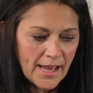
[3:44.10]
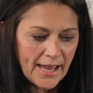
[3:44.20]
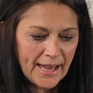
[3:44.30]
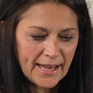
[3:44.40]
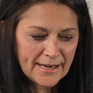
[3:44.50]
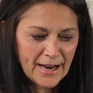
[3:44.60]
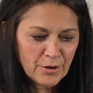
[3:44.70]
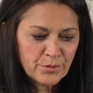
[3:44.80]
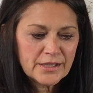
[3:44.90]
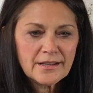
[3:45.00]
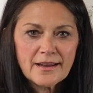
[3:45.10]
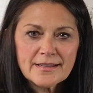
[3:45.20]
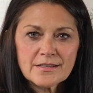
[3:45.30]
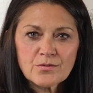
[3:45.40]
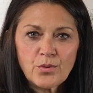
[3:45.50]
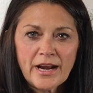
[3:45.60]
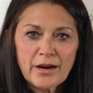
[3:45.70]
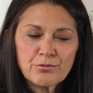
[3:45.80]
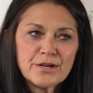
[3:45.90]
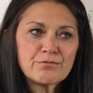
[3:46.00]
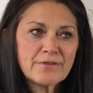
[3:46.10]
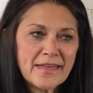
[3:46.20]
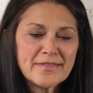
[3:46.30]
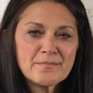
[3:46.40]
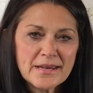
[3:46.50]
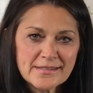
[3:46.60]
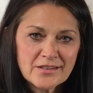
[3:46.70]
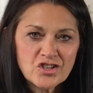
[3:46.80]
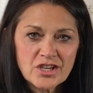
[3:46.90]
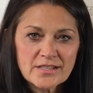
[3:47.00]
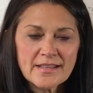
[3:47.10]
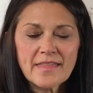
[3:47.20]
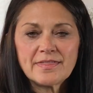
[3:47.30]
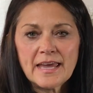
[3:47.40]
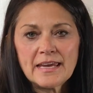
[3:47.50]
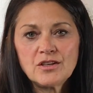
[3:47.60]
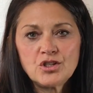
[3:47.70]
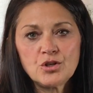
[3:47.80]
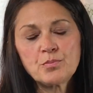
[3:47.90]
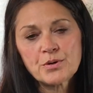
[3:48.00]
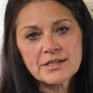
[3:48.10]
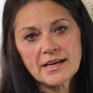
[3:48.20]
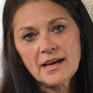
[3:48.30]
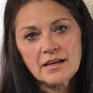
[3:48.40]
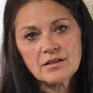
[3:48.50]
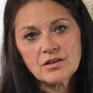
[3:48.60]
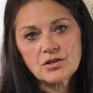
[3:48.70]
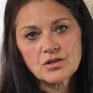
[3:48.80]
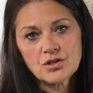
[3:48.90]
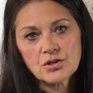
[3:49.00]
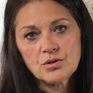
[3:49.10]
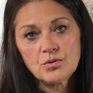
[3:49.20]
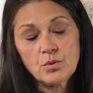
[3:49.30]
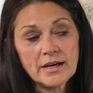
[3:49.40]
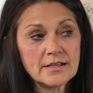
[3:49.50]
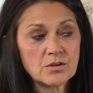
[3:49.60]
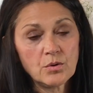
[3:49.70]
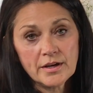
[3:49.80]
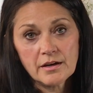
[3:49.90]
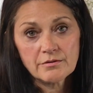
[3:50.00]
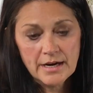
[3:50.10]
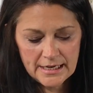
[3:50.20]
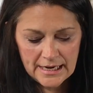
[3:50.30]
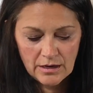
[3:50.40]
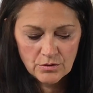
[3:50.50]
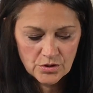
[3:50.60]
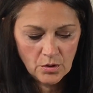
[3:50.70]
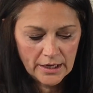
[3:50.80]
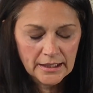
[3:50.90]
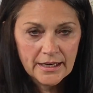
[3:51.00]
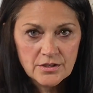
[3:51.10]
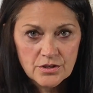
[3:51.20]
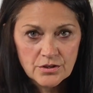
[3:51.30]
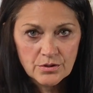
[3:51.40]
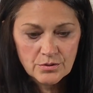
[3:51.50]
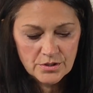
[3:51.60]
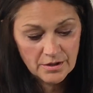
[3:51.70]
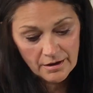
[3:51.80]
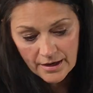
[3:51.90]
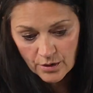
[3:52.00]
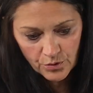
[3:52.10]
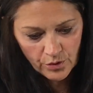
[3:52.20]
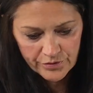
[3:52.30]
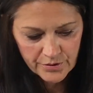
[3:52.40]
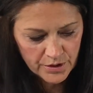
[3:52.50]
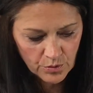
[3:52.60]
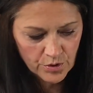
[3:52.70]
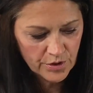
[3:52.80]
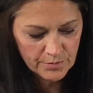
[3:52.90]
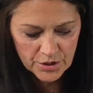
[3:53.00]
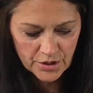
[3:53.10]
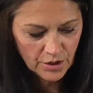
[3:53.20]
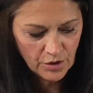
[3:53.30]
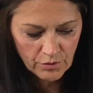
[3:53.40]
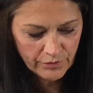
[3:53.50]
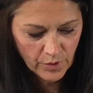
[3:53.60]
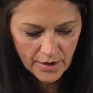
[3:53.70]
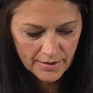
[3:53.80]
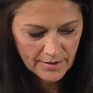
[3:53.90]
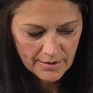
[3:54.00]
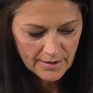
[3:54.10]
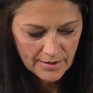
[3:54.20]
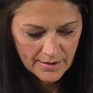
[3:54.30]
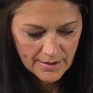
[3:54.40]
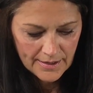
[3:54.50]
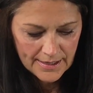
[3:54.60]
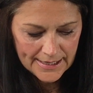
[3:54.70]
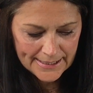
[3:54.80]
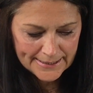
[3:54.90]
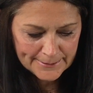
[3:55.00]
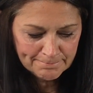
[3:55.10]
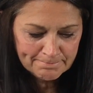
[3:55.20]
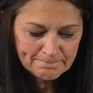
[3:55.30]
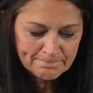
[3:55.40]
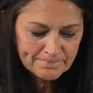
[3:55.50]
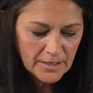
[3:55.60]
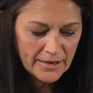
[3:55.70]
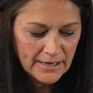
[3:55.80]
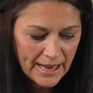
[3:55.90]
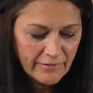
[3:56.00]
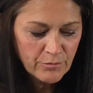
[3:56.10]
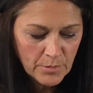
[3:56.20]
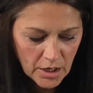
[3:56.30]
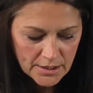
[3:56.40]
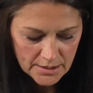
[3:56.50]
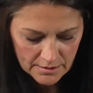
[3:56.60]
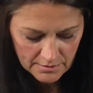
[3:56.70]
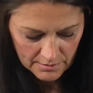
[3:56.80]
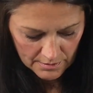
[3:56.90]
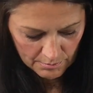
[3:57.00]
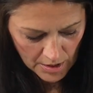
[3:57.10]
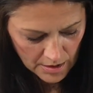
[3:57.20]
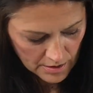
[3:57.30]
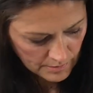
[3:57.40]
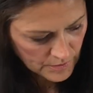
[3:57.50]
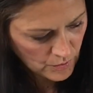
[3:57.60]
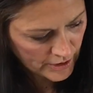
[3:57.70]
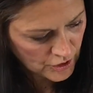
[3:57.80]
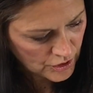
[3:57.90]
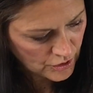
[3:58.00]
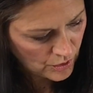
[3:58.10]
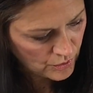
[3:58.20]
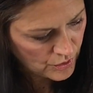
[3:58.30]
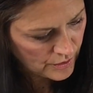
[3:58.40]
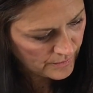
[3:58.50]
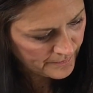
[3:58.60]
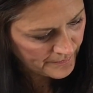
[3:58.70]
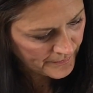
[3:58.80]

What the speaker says: And I realized when I reread the messages that they do pertain to what is going on right now. So I'd like to start. I don't know if they're in order. I'm just going to go for it. I have marked them so I can just go to them.